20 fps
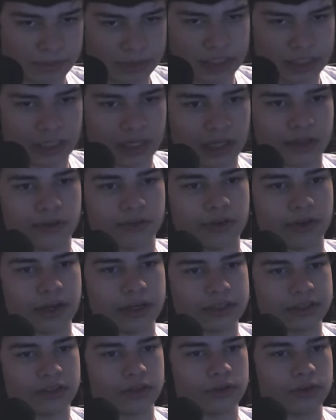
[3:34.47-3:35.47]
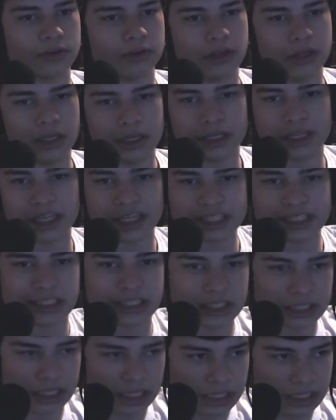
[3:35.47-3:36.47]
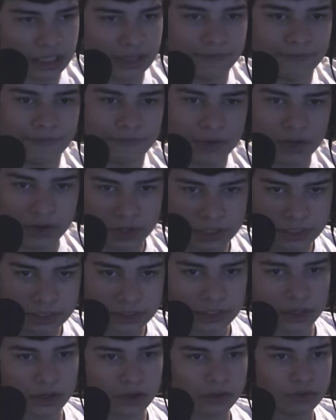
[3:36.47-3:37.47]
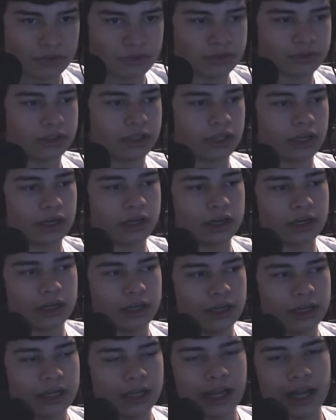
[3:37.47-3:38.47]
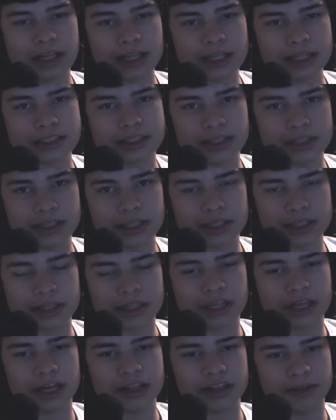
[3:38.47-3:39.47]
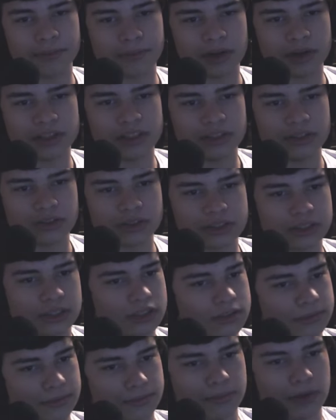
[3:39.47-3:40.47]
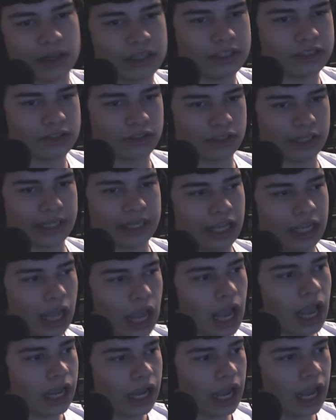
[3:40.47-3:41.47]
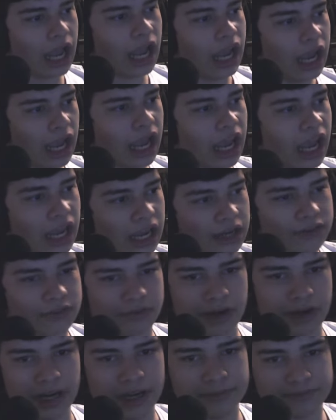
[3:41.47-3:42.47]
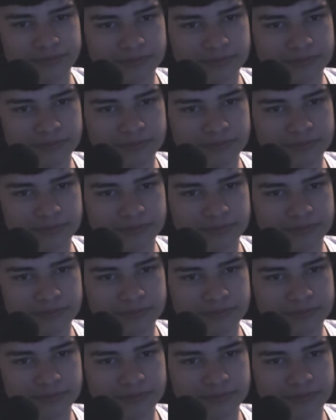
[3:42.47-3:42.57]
together, right? So get slightly varied tones there, and that's how you get kind of the monkey noise. Because monkeys aren't like, right?